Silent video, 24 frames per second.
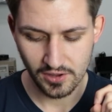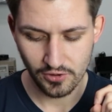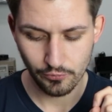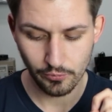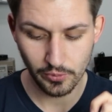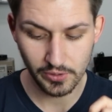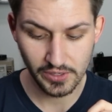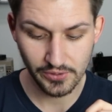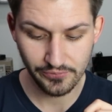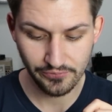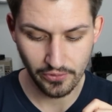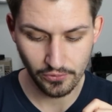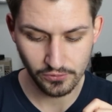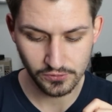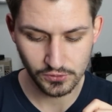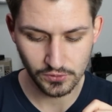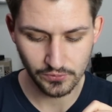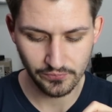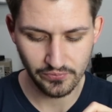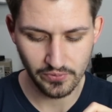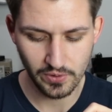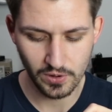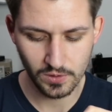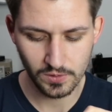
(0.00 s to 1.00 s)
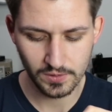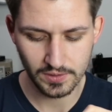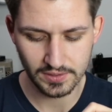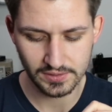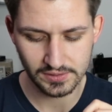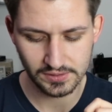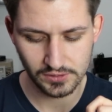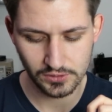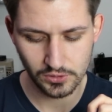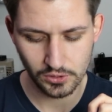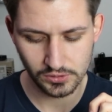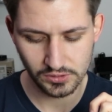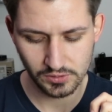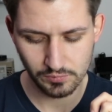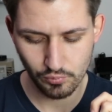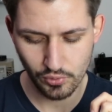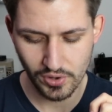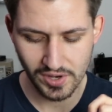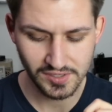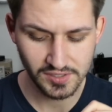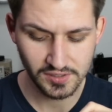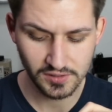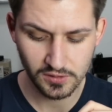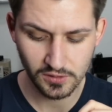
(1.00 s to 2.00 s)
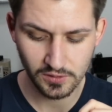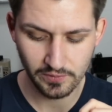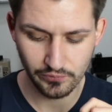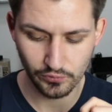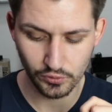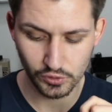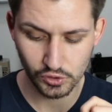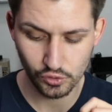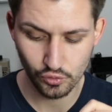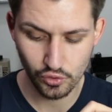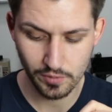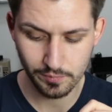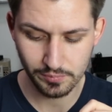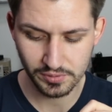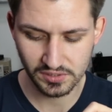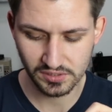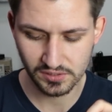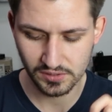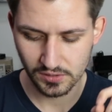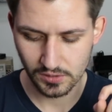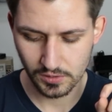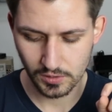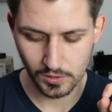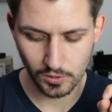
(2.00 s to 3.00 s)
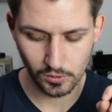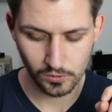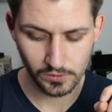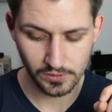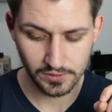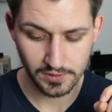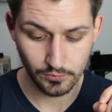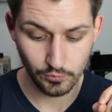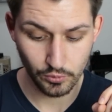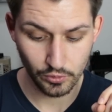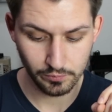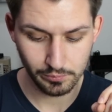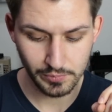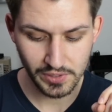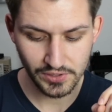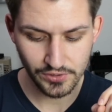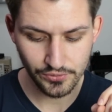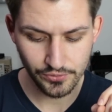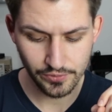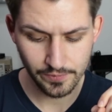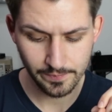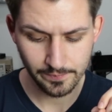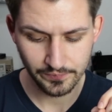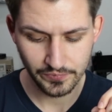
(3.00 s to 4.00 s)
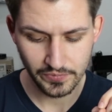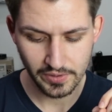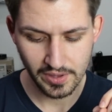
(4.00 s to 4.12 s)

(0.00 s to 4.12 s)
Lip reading: What I found so far is not practical for strips longer than 1 meter.